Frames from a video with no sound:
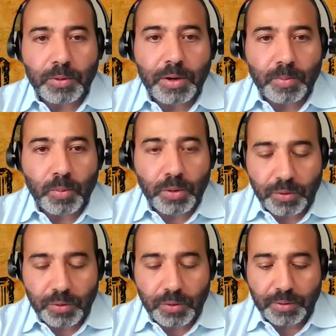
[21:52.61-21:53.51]
tourism
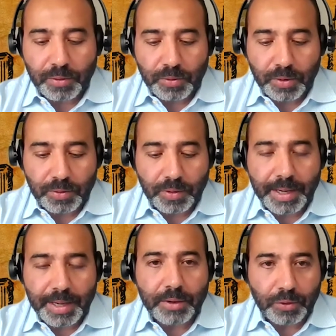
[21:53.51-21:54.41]
which is the
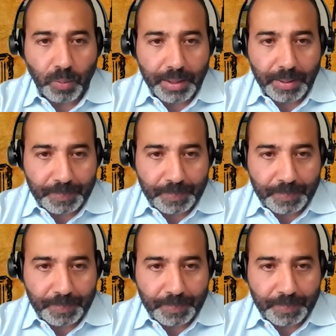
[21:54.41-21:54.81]
religious one.